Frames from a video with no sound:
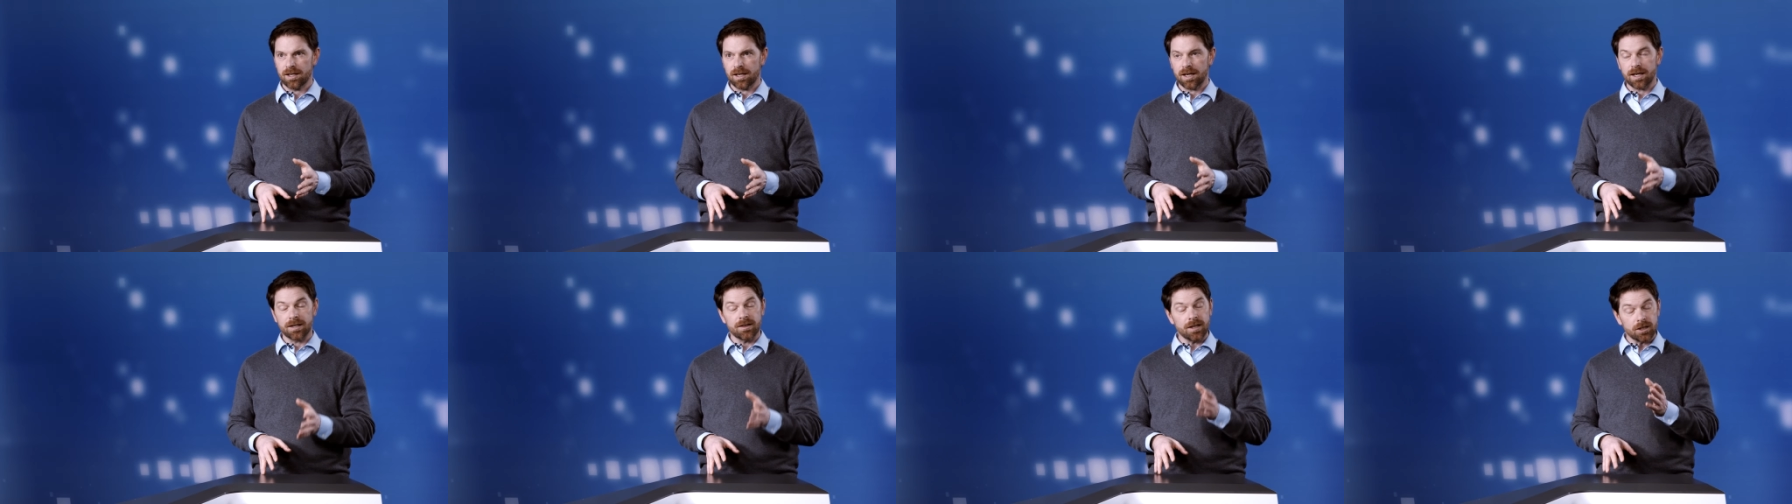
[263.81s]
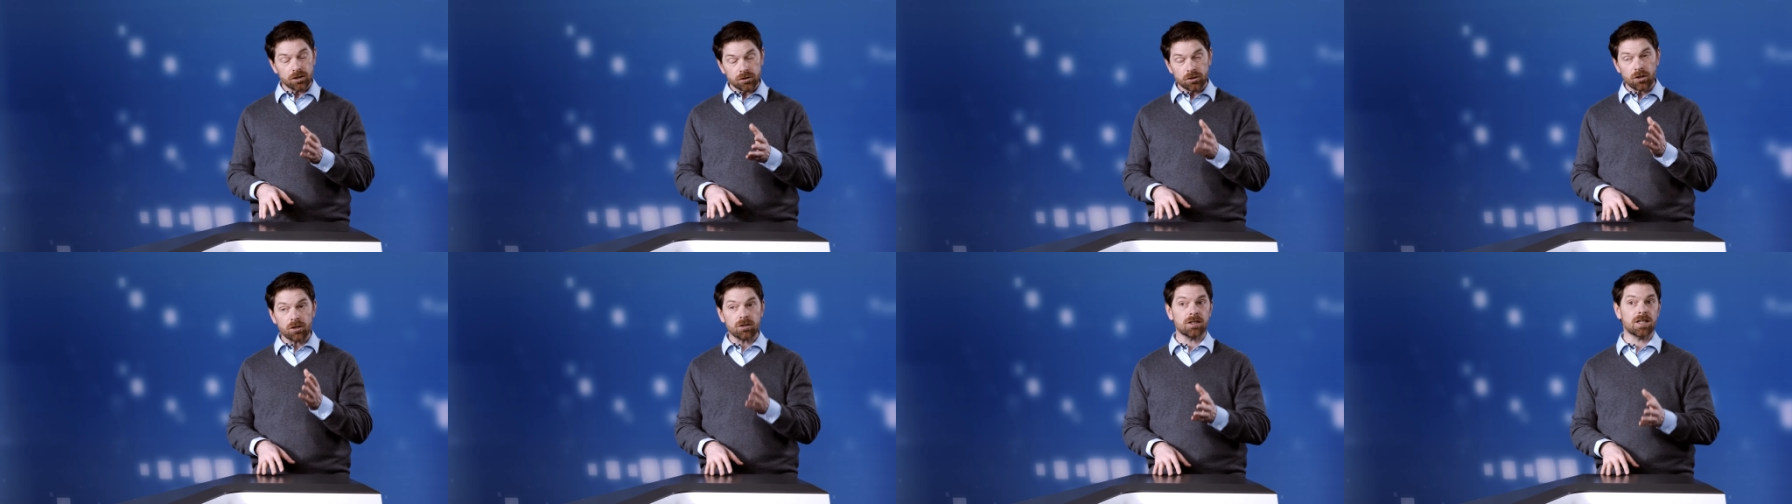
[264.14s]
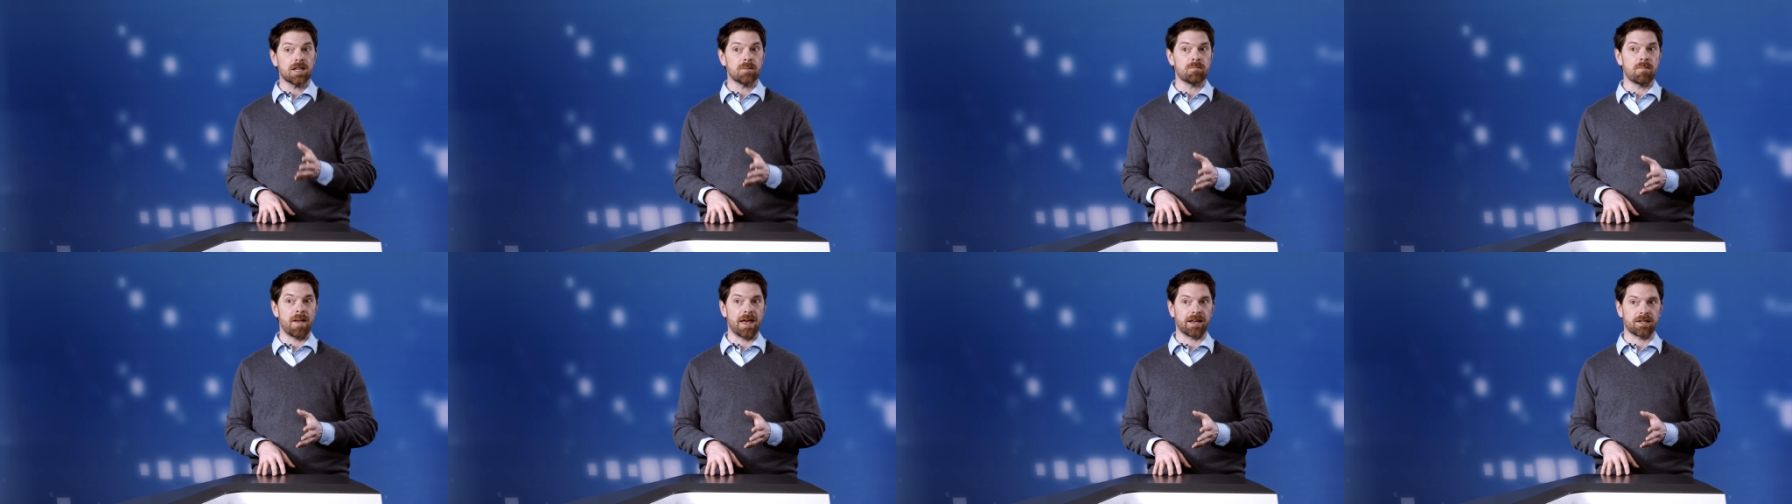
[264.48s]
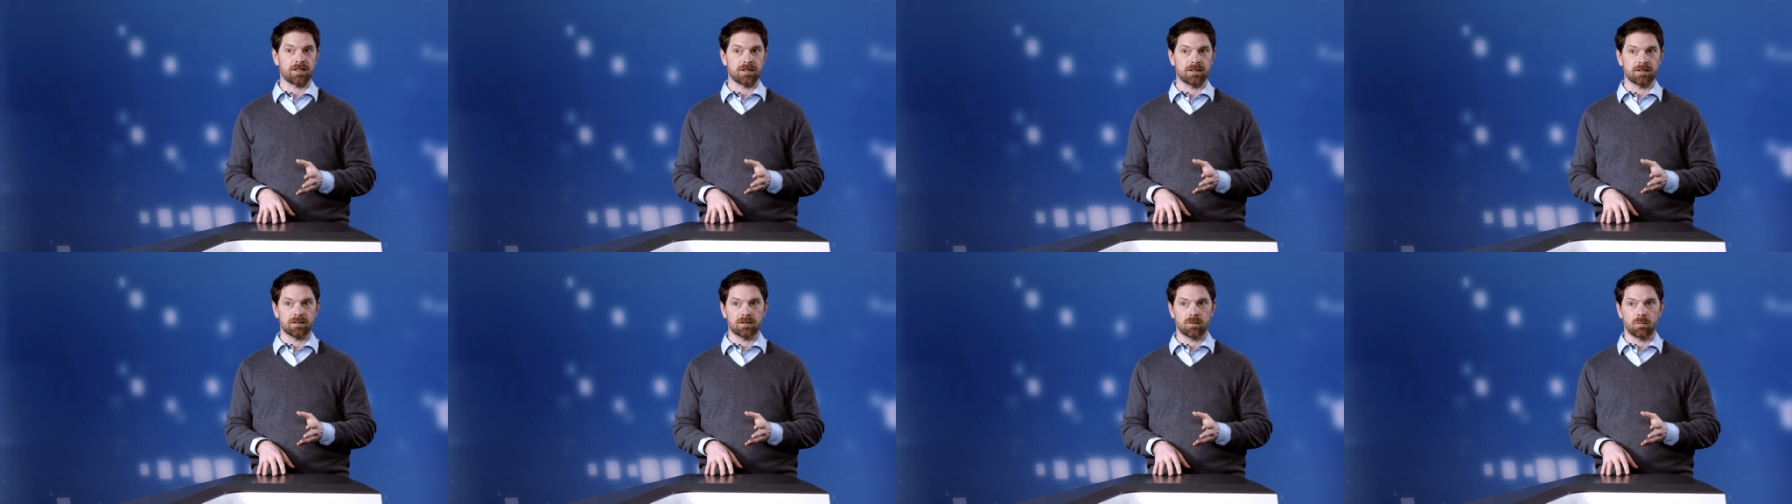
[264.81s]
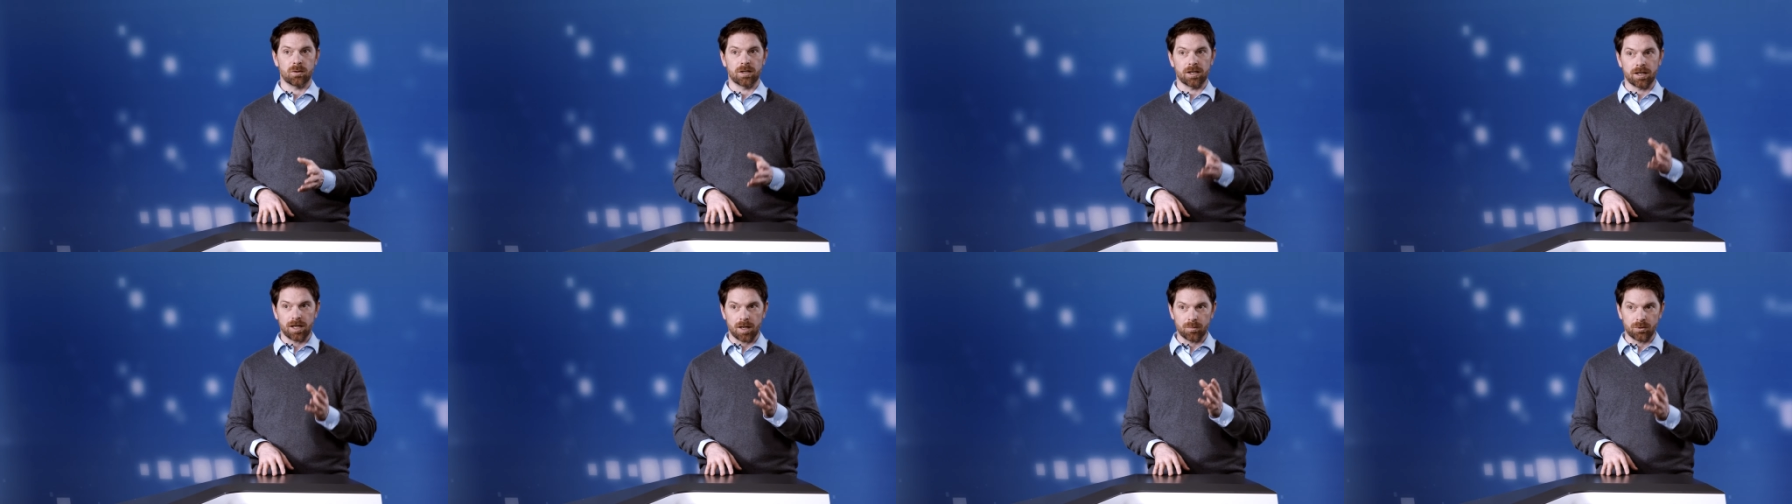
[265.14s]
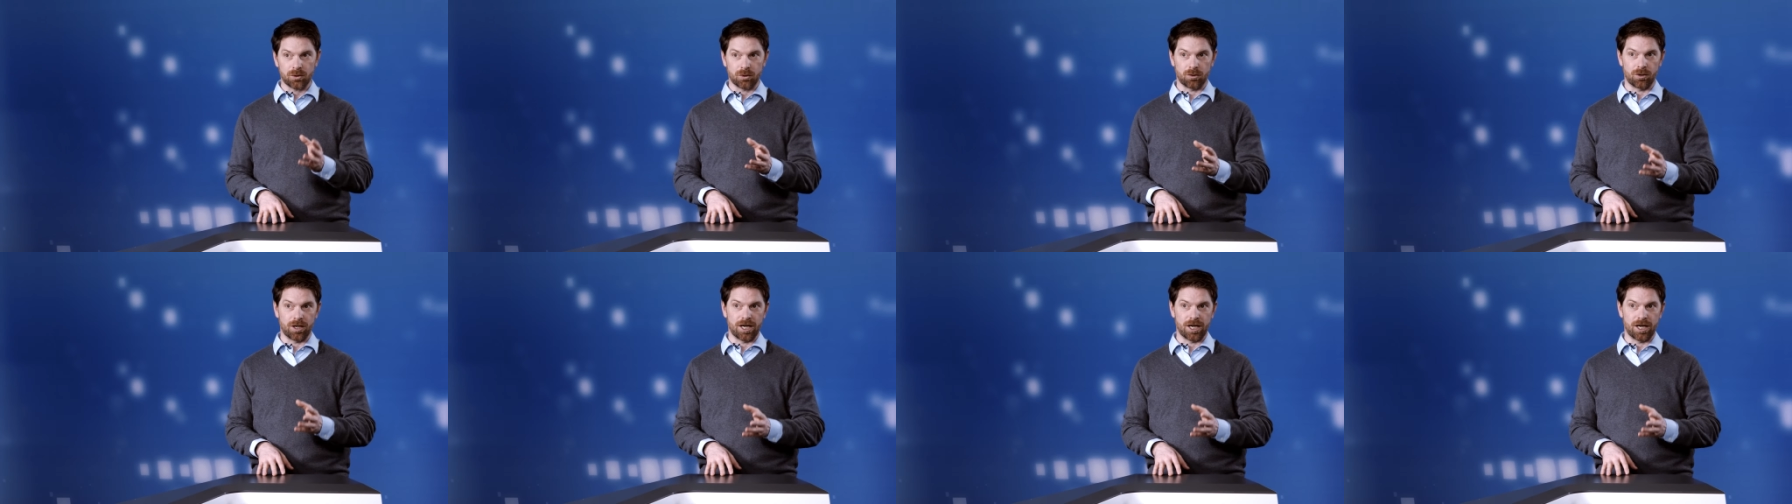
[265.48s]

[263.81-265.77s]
and they certainly matter when it comes to your